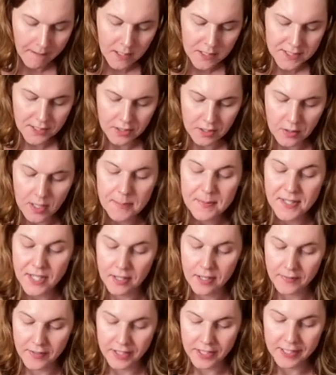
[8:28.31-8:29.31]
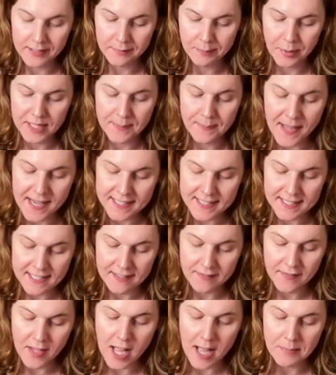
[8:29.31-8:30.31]
So observer,
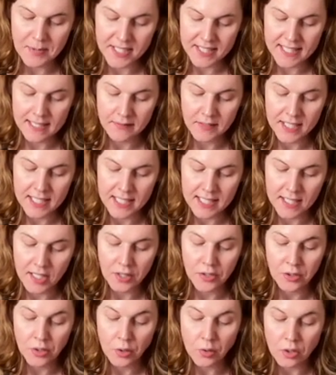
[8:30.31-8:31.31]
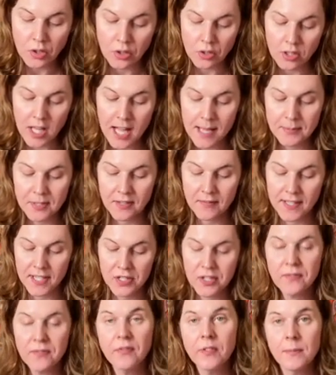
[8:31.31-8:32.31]
perspective, objectivity, neutral
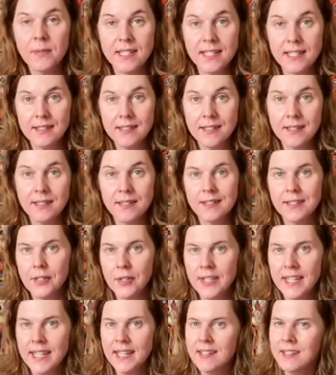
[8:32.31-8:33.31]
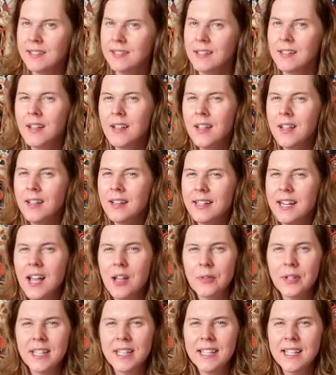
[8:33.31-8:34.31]
observation from a distance. So again,
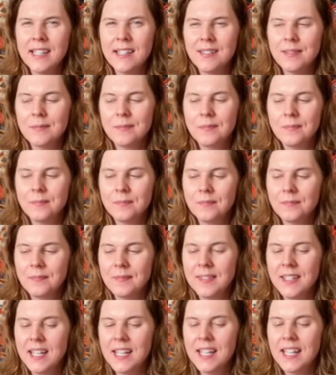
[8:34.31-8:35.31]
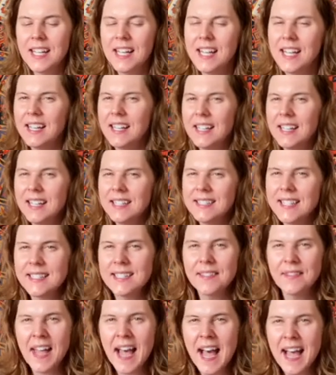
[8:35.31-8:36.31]
not really a
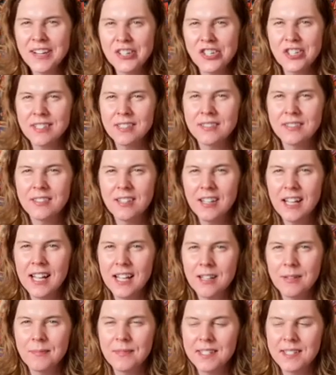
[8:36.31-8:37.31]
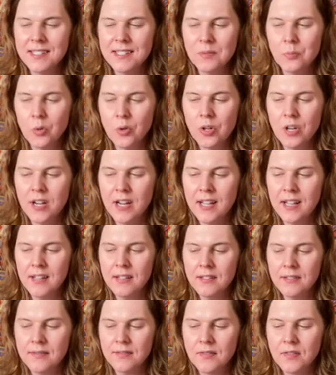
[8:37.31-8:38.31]
sense of action. This is more
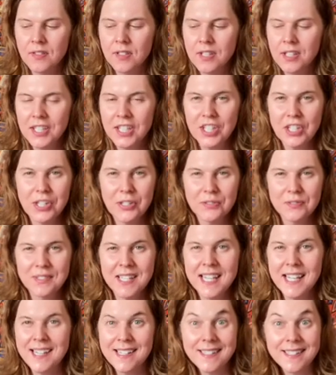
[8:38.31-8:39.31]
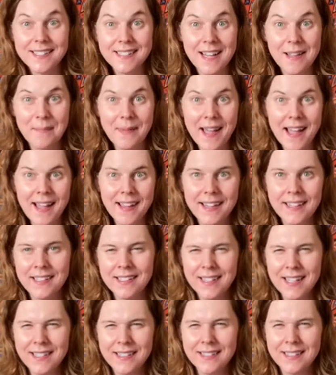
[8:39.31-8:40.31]
of, you know, taking a step back
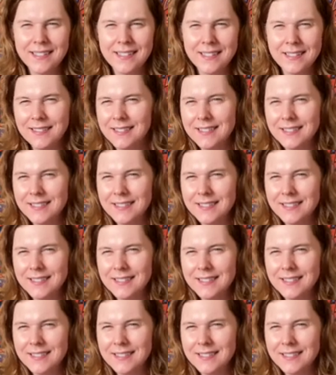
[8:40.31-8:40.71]
and